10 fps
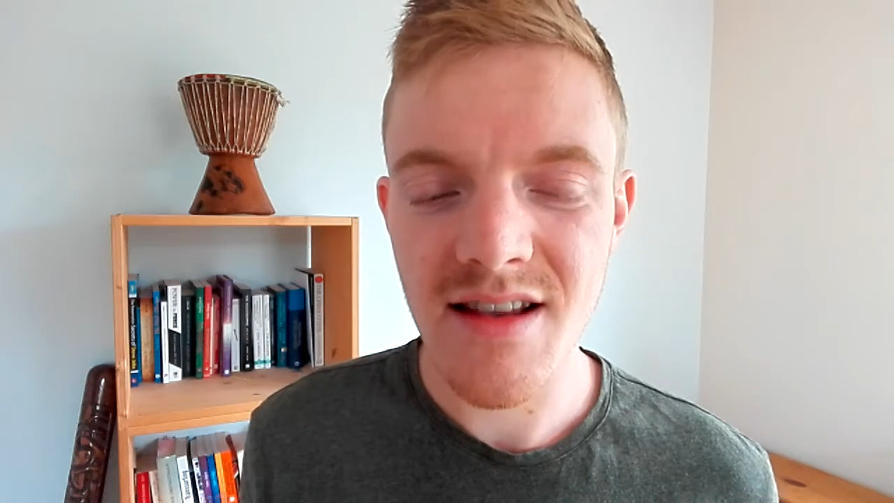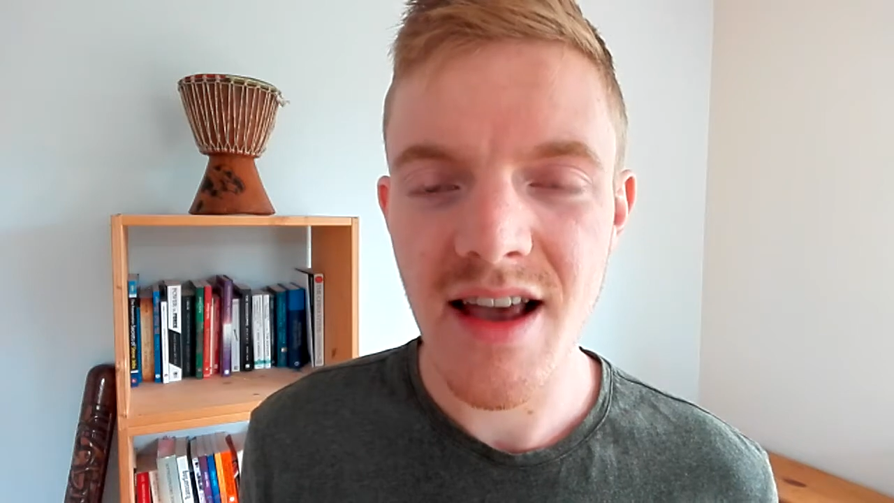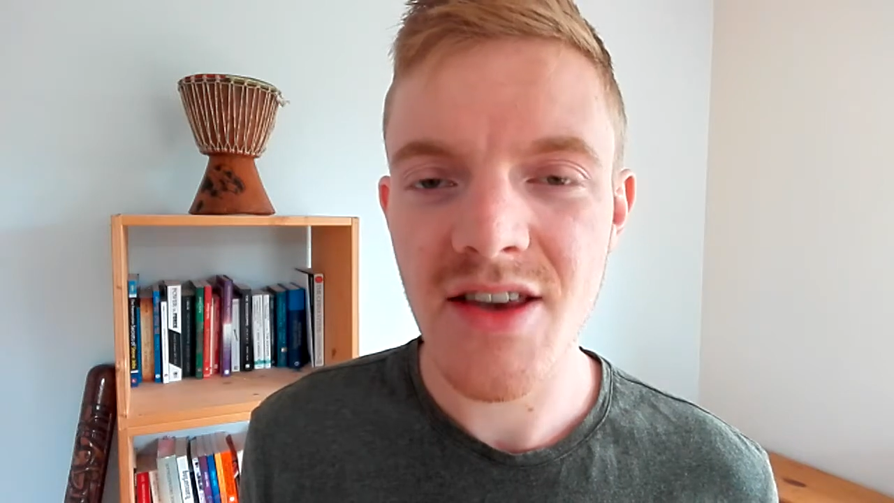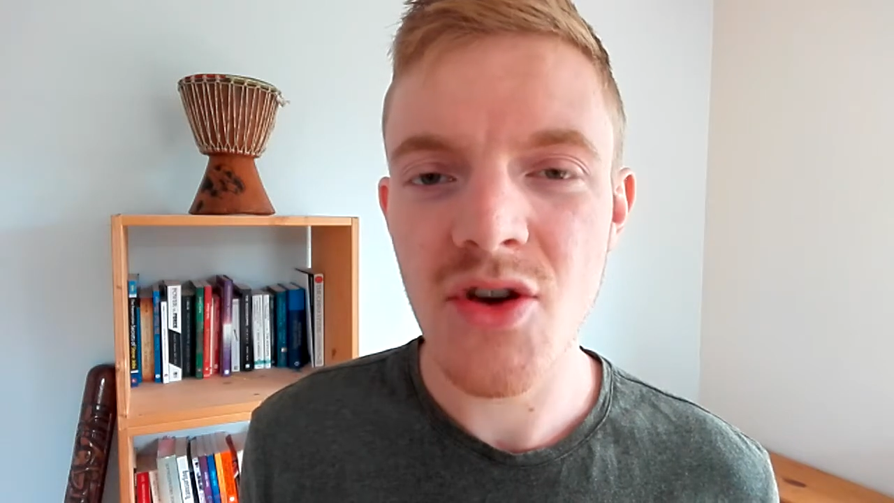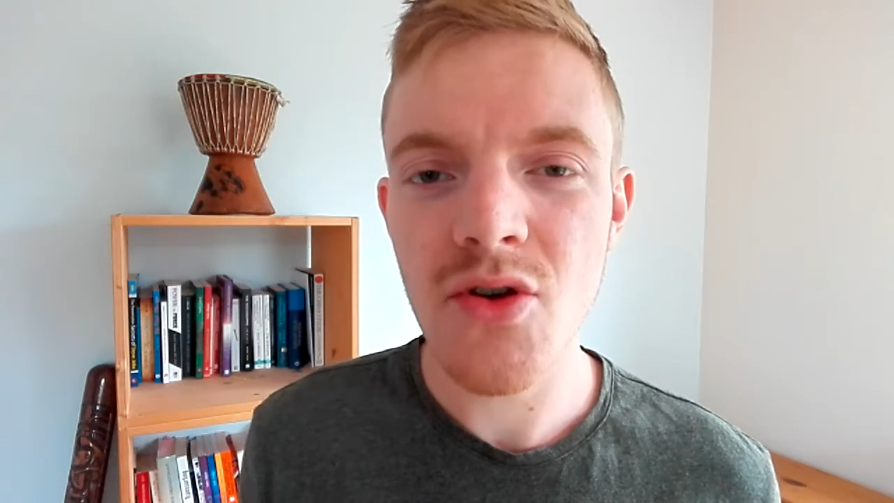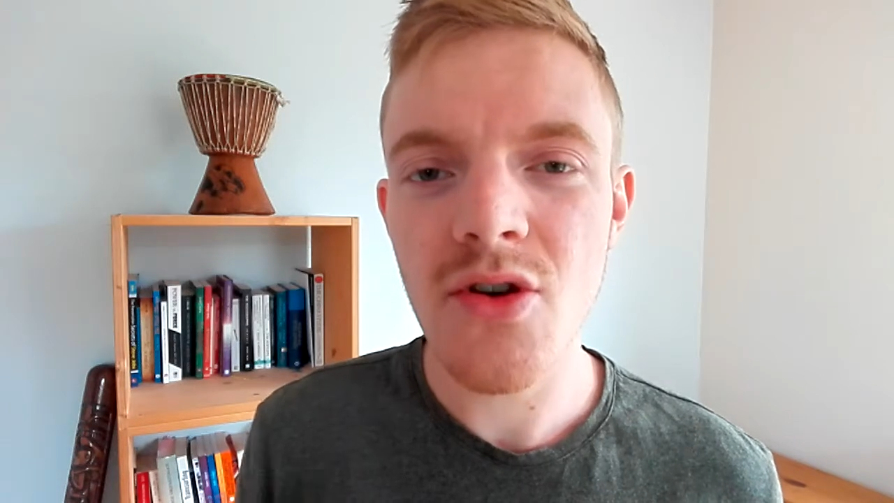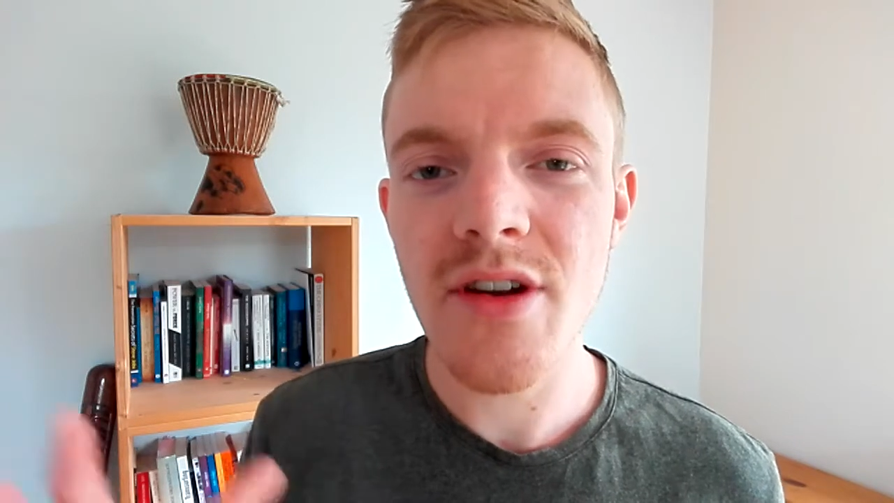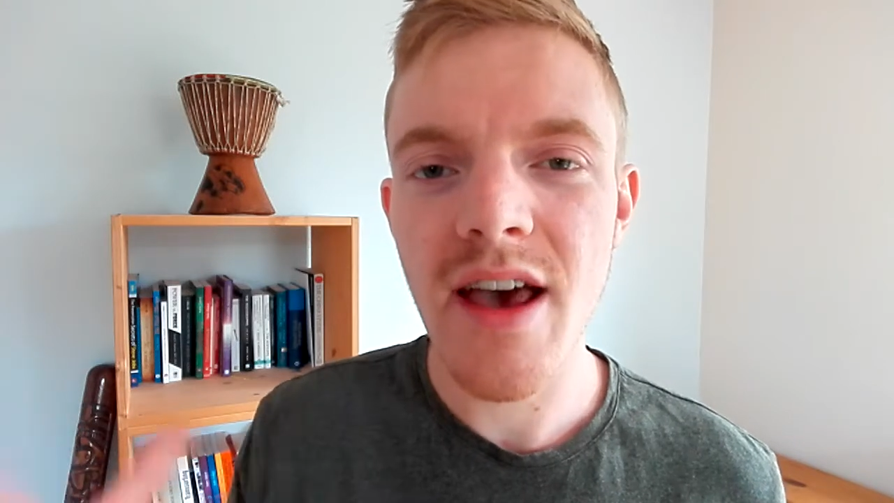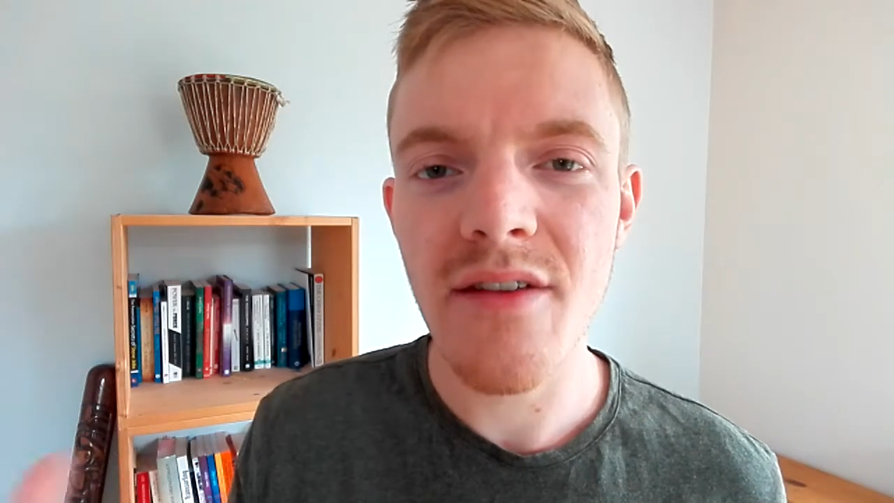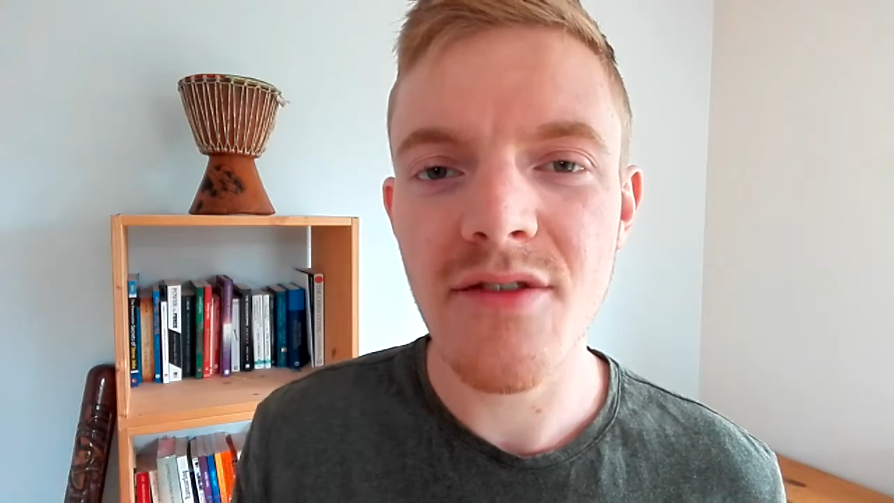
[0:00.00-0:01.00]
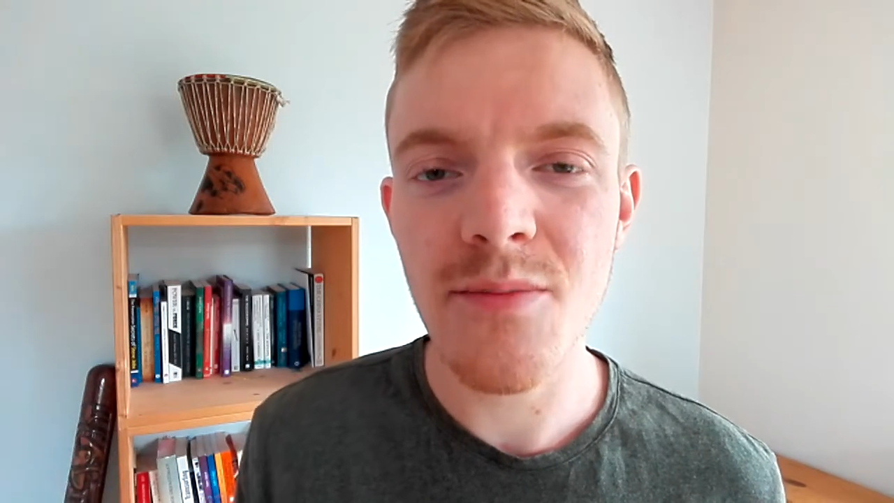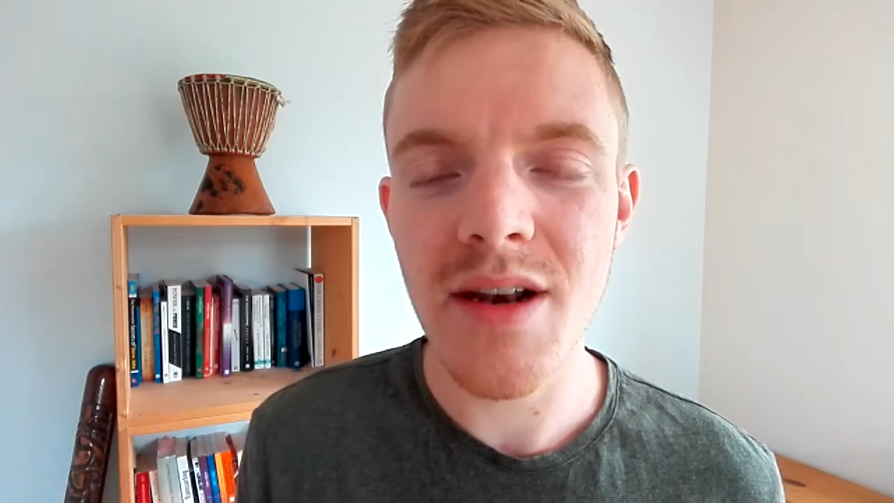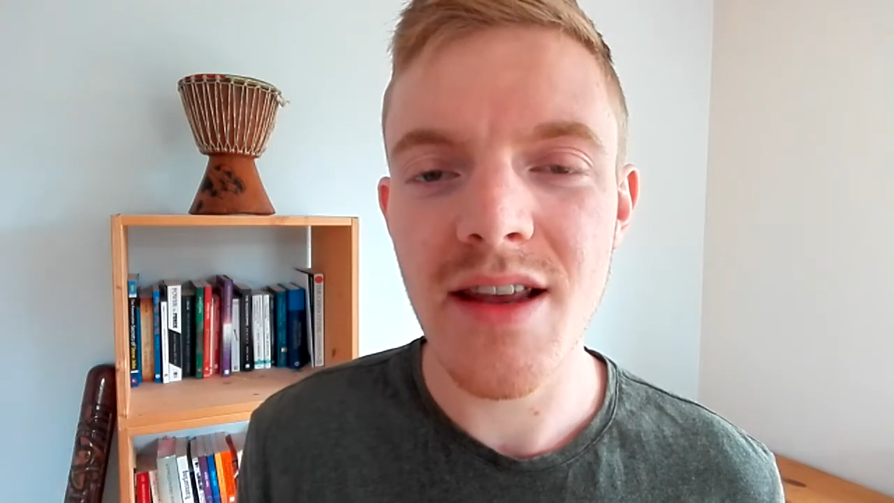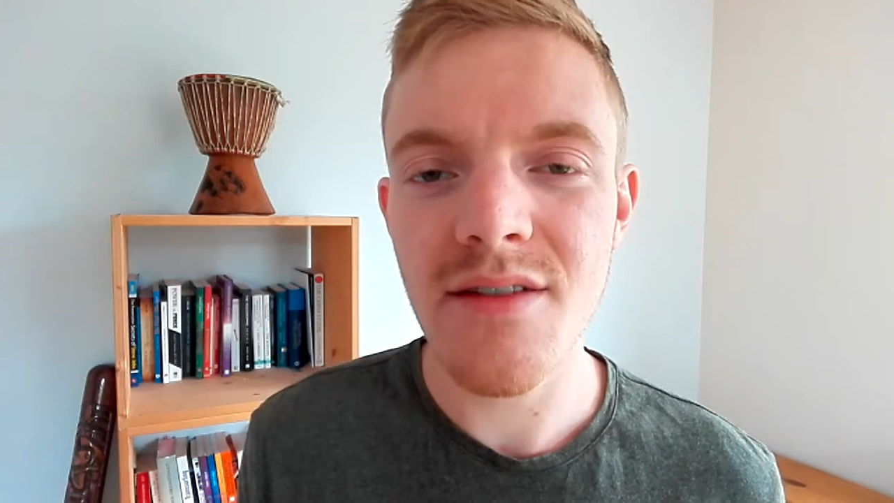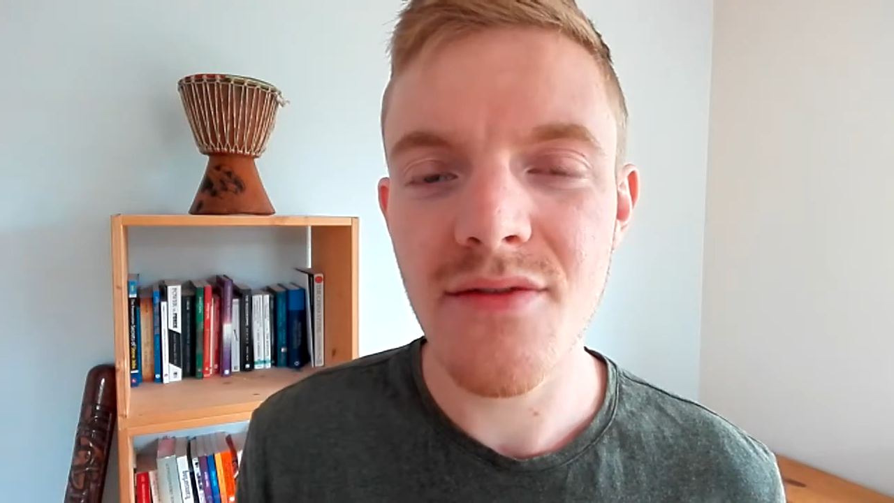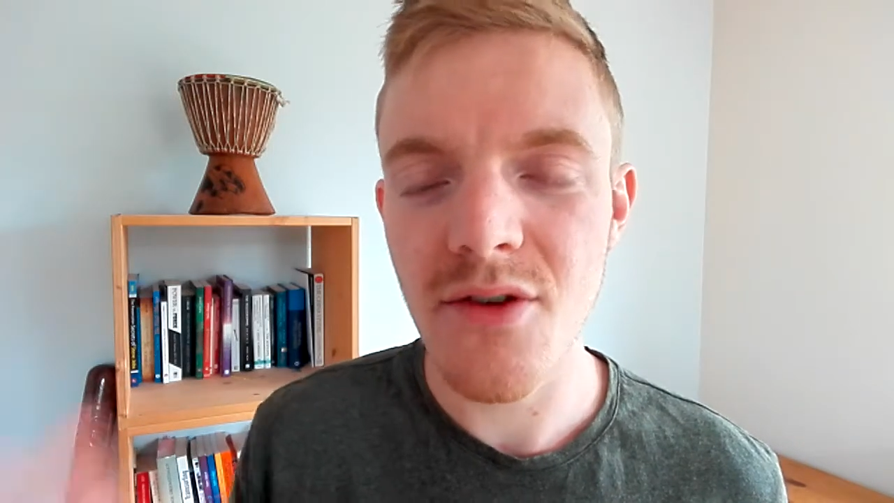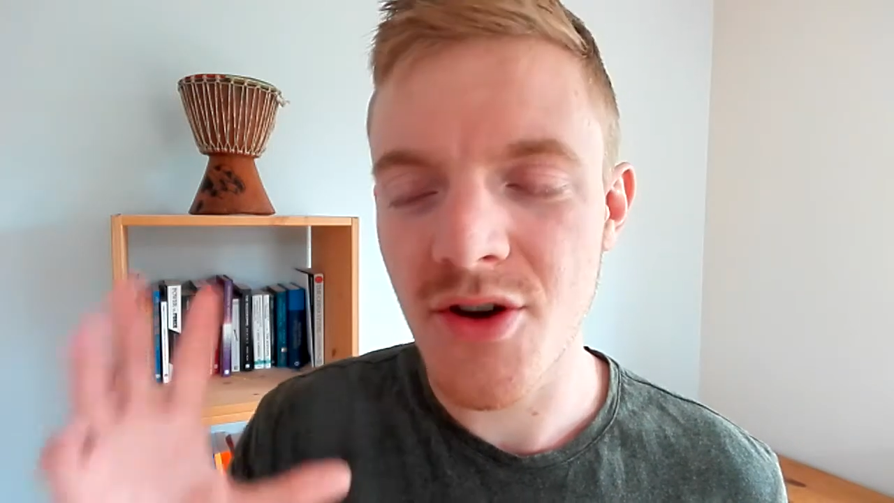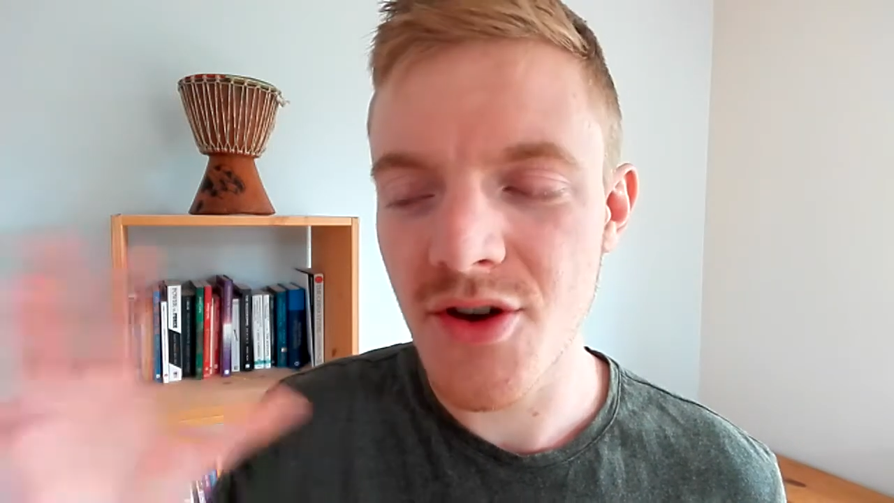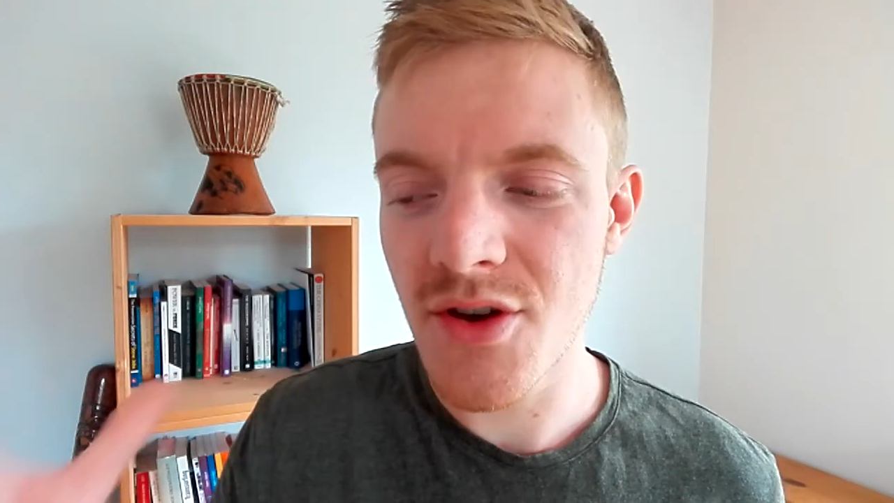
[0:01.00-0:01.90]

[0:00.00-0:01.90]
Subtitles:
like you could have the belief, or